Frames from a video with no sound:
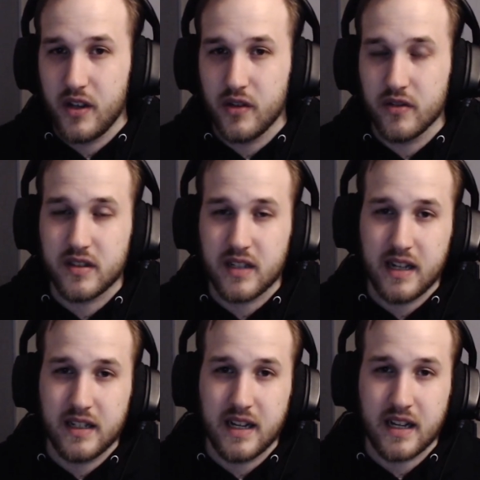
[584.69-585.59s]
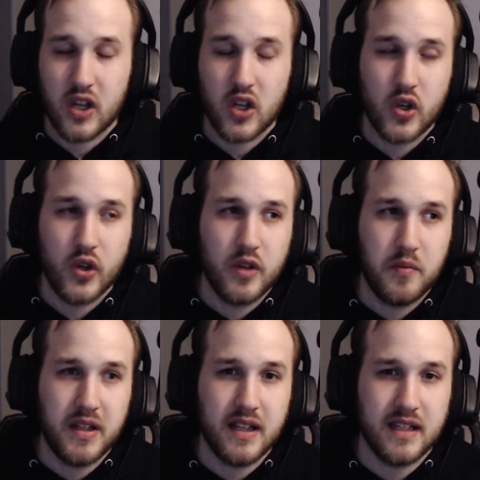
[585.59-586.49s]
Your side deck could
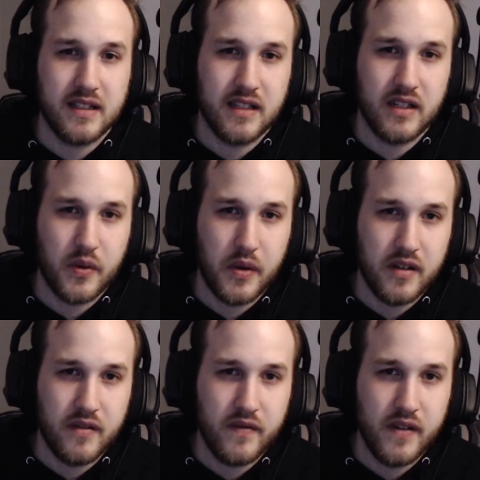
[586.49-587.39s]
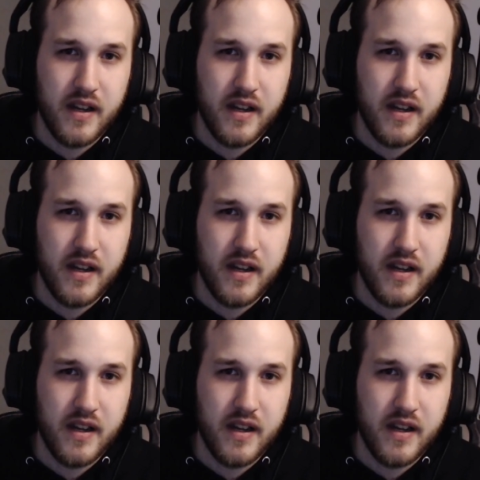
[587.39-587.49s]
be less than 12.